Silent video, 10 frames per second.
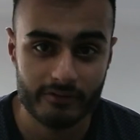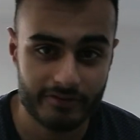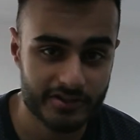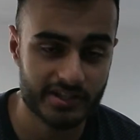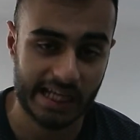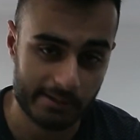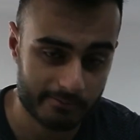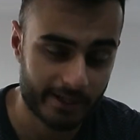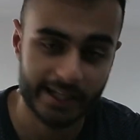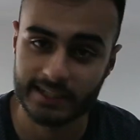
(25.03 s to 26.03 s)
Fishing
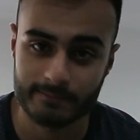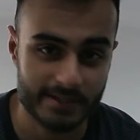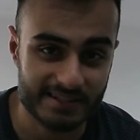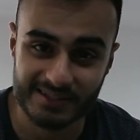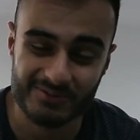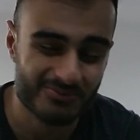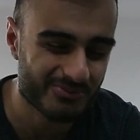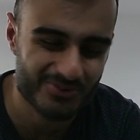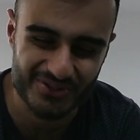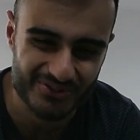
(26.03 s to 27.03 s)
cables behind the PC
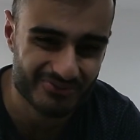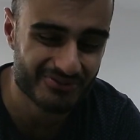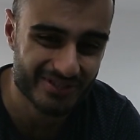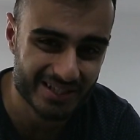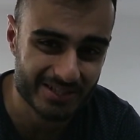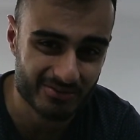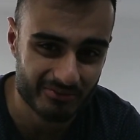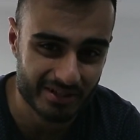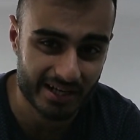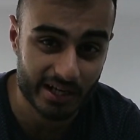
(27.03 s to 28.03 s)
wasn't really
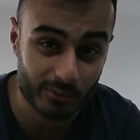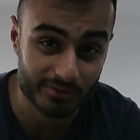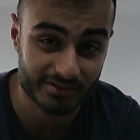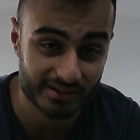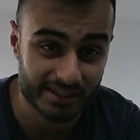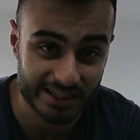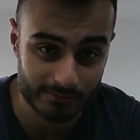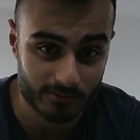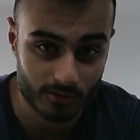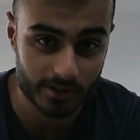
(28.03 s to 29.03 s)
something that I wanted to
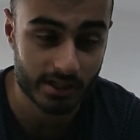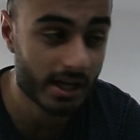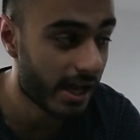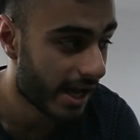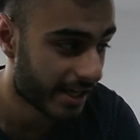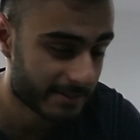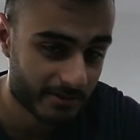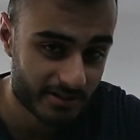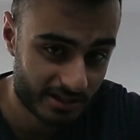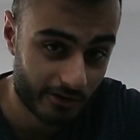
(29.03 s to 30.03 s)
keep doing, and
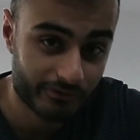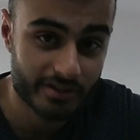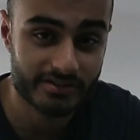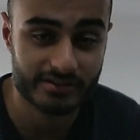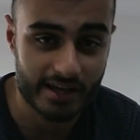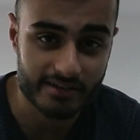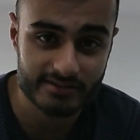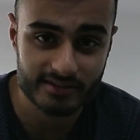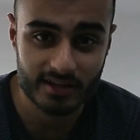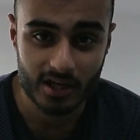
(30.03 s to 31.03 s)
especially on this
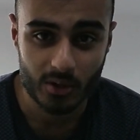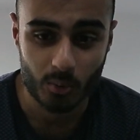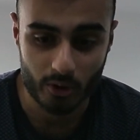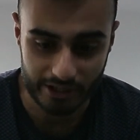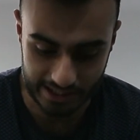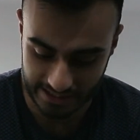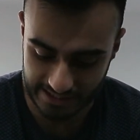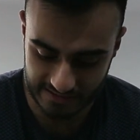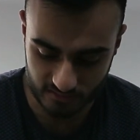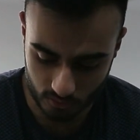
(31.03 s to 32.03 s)
desk where
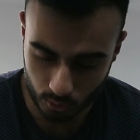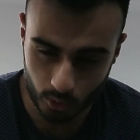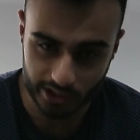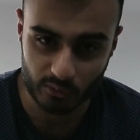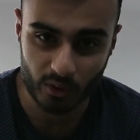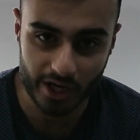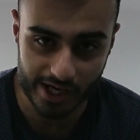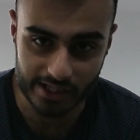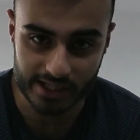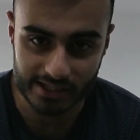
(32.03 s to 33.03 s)
it isn't quite
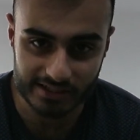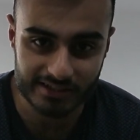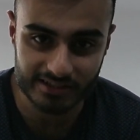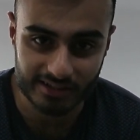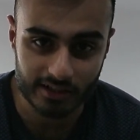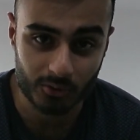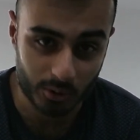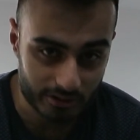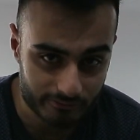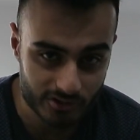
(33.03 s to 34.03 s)
wide, it did get
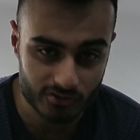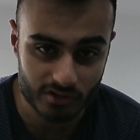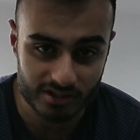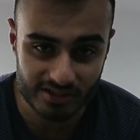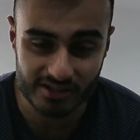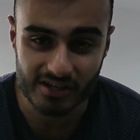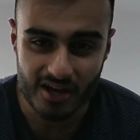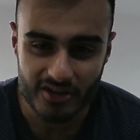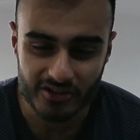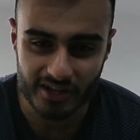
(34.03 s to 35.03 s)
quite frustrating,
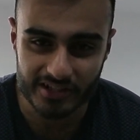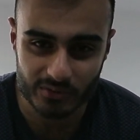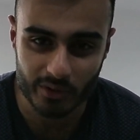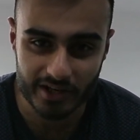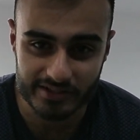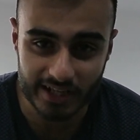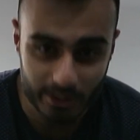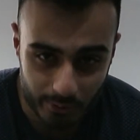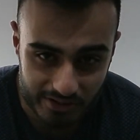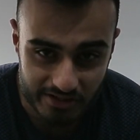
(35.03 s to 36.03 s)
so that's why
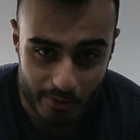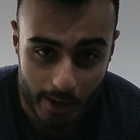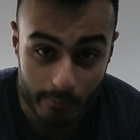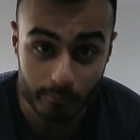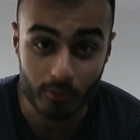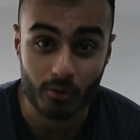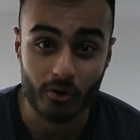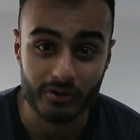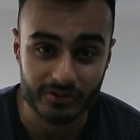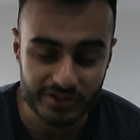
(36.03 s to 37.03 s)
I went out and
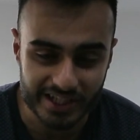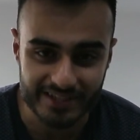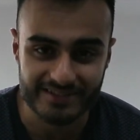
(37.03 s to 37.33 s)
bought a new case.